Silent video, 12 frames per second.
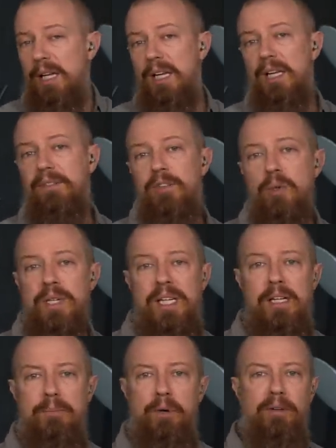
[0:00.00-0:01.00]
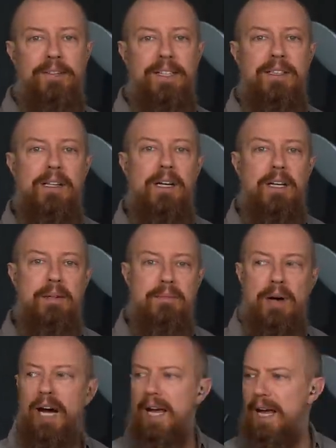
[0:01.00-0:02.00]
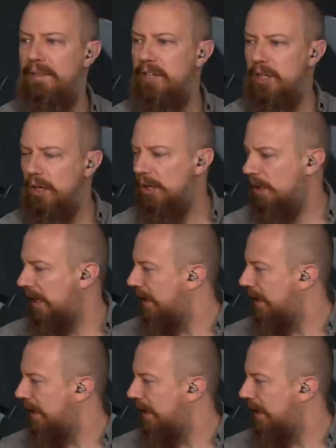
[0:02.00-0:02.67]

If you need it, perfect. Um, I have it on. I